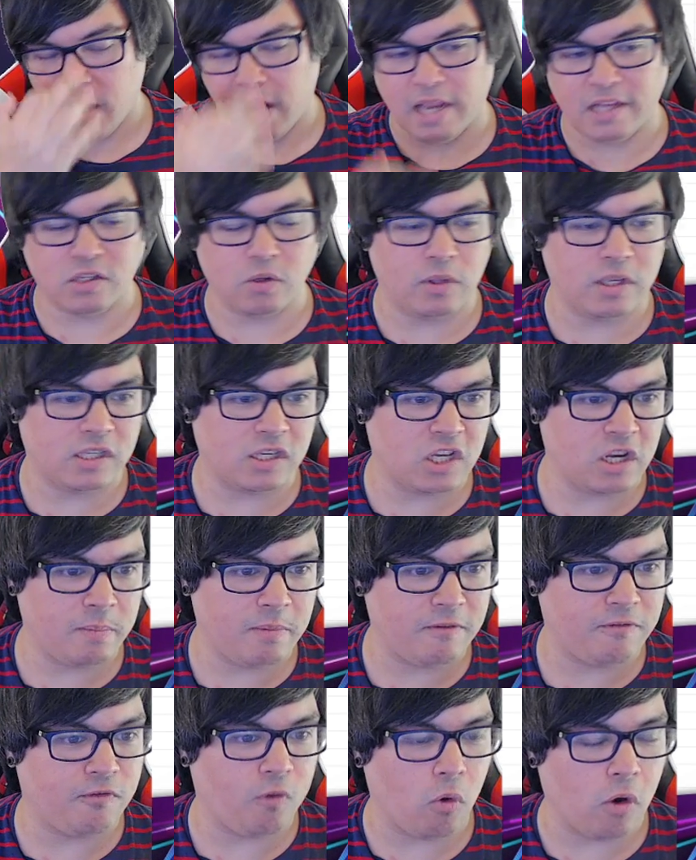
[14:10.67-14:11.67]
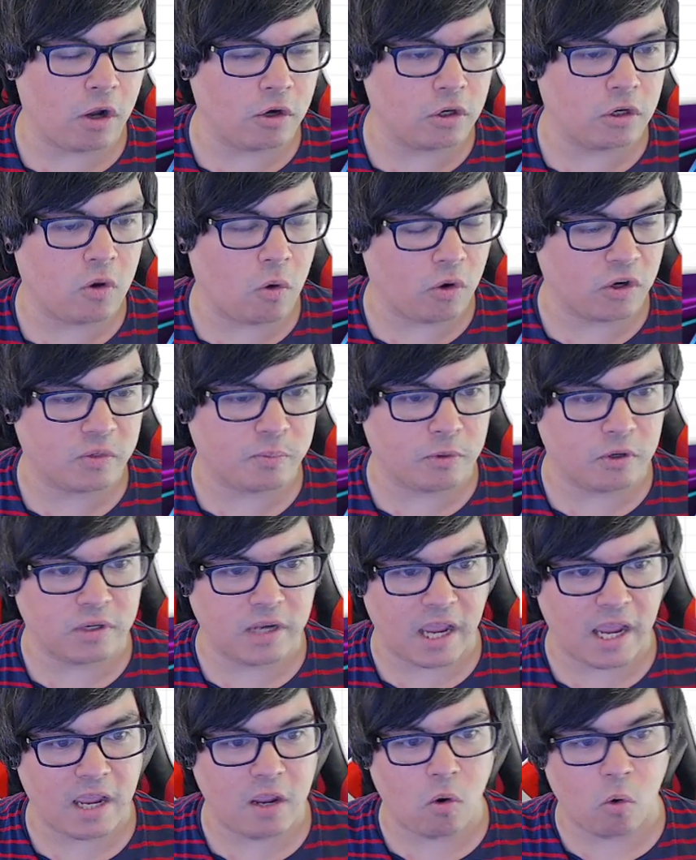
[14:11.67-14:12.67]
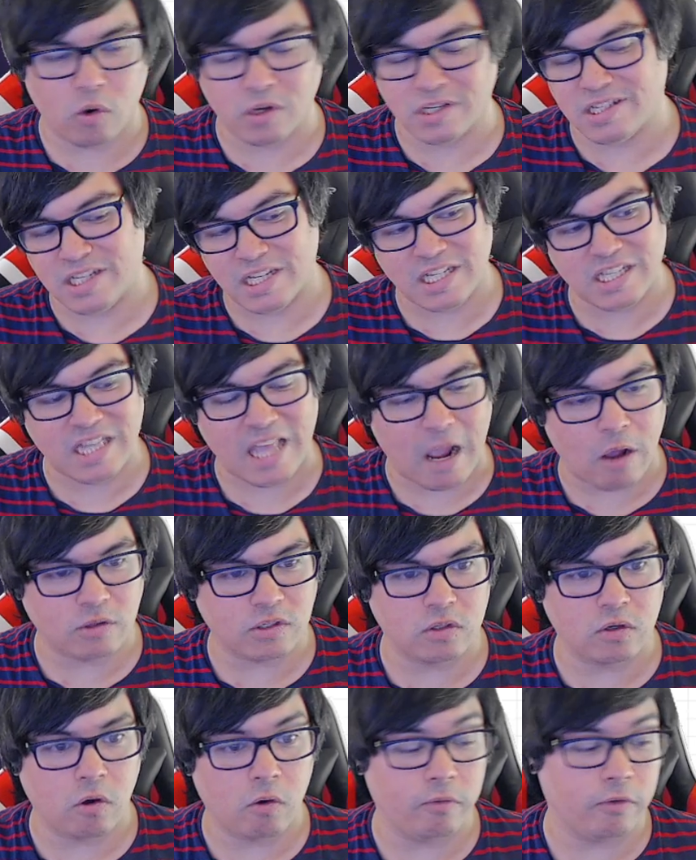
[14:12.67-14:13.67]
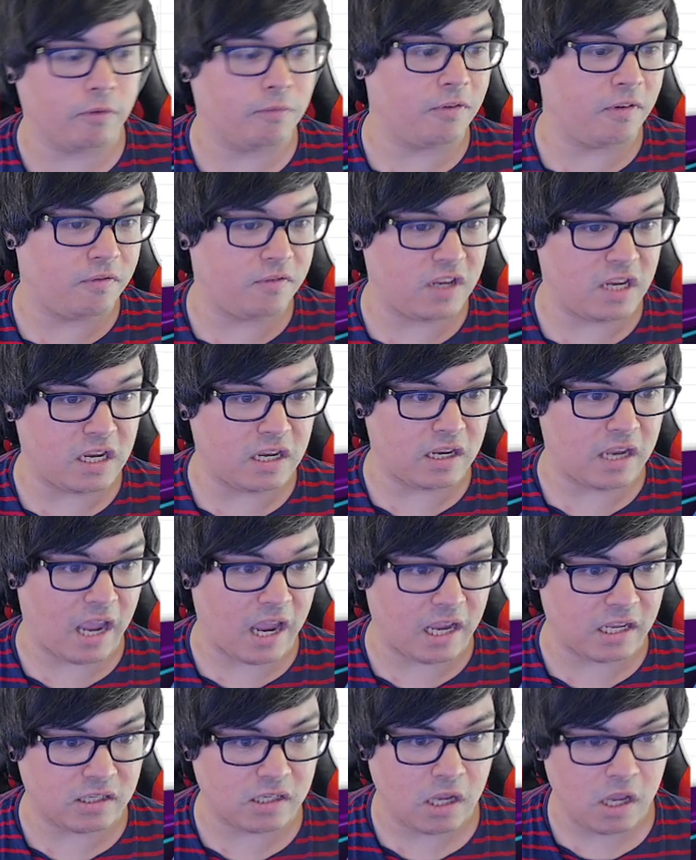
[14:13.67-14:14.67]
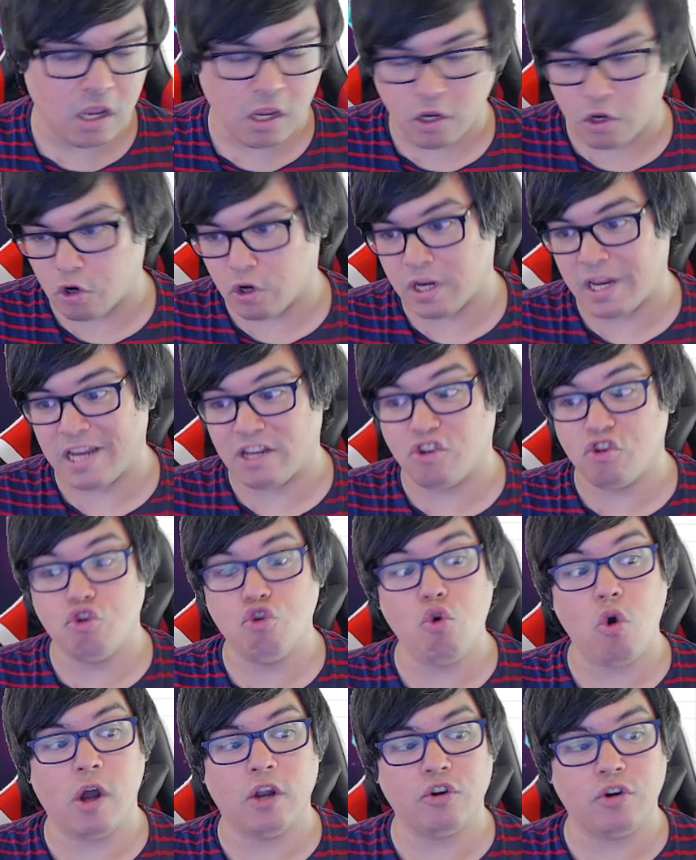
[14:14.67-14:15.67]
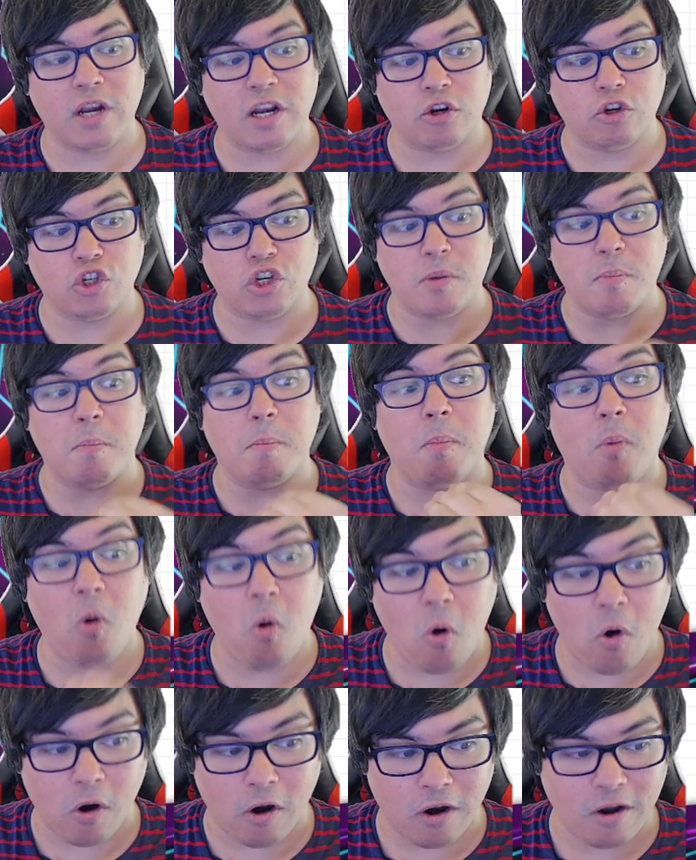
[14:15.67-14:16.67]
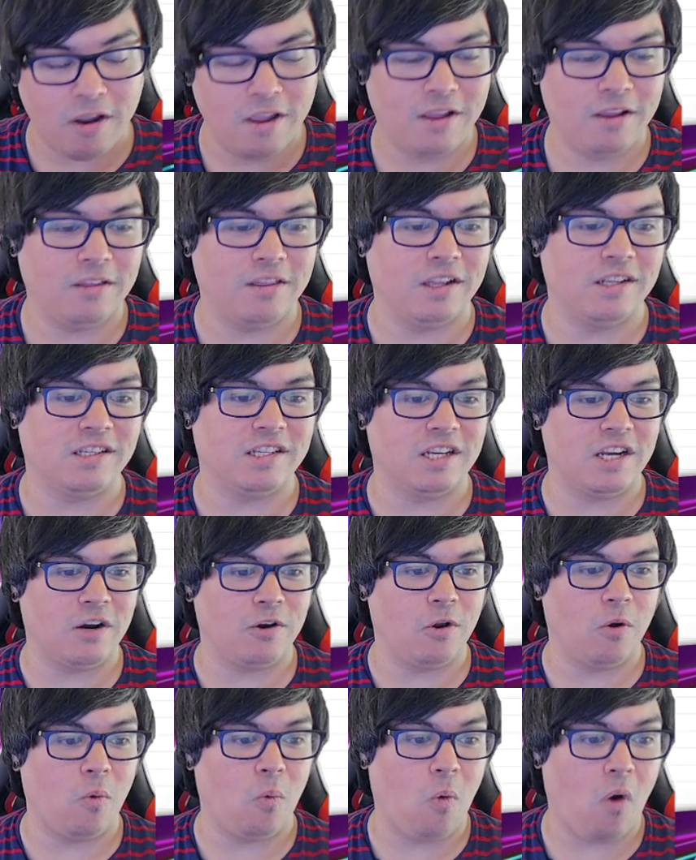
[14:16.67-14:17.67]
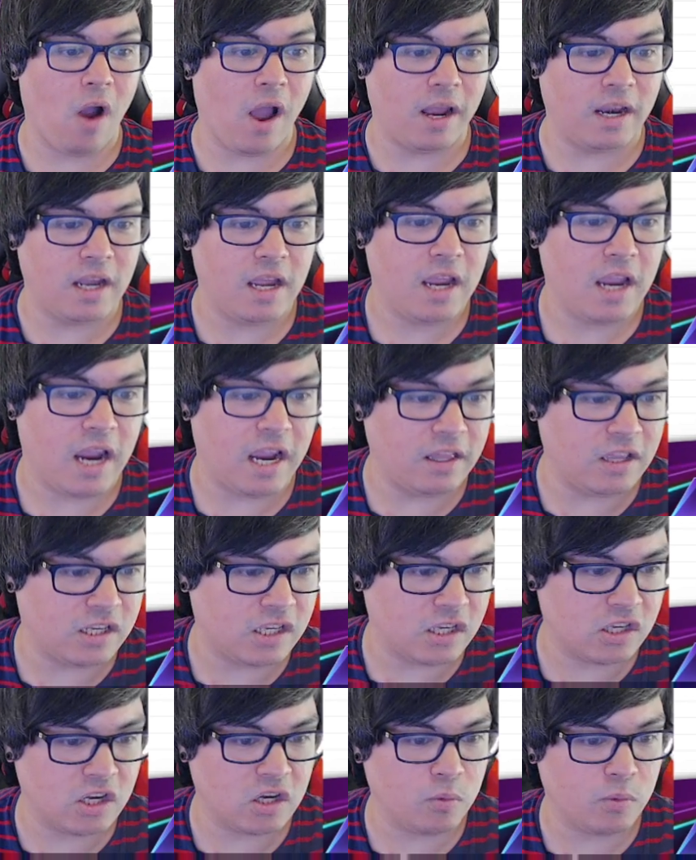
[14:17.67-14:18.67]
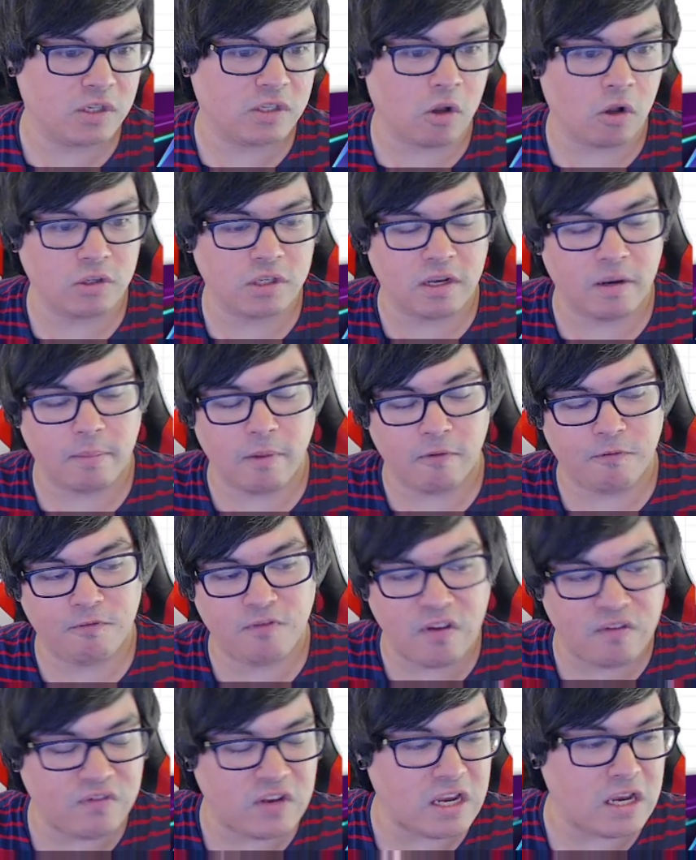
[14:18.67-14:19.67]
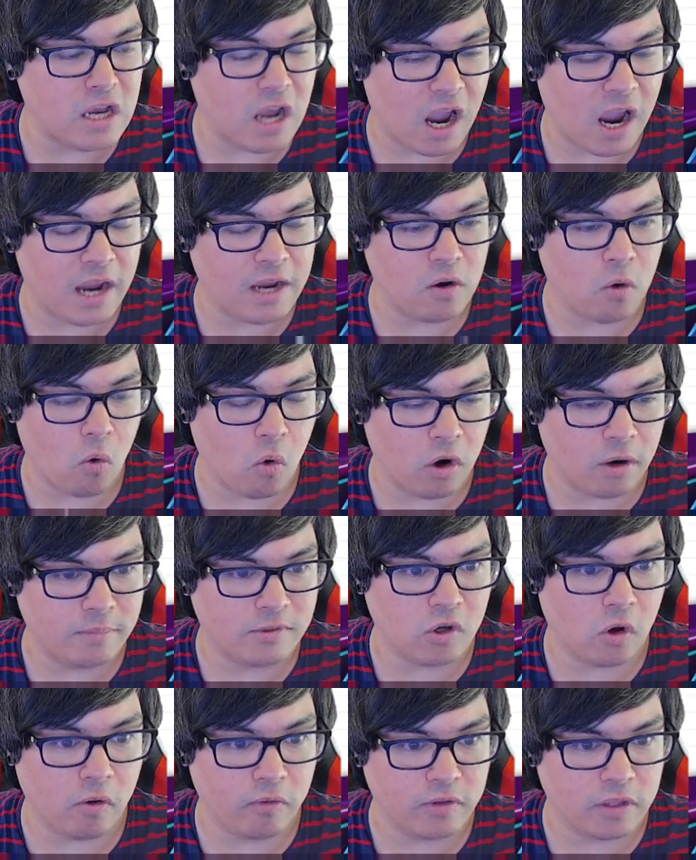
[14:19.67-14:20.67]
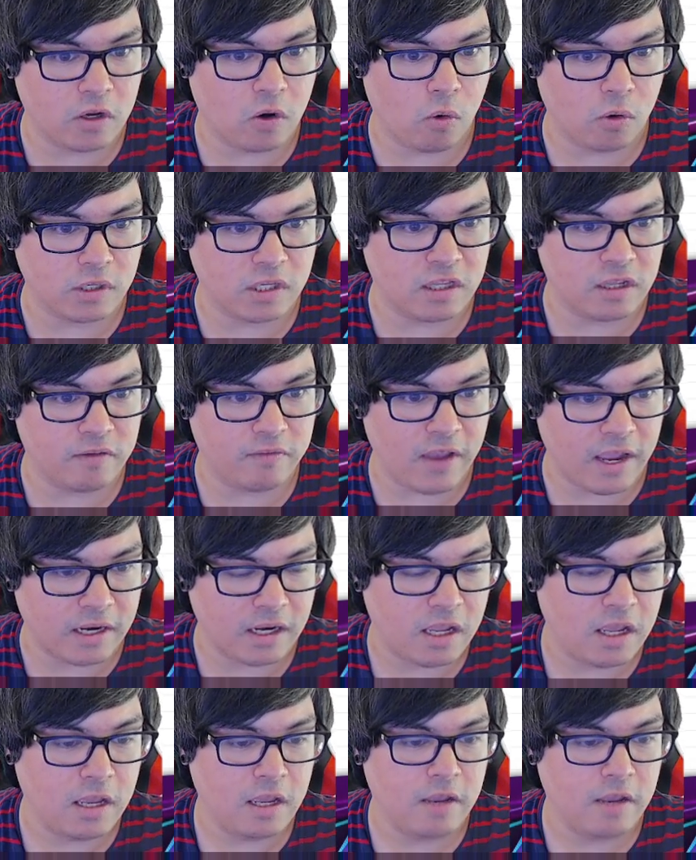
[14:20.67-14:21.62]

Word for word: And so this is going to be 400 cores per day or 6,000 over 15 days. You're going to get 200 energy more than scenario one. And this is going to result in about 59 orbs over the course of the event.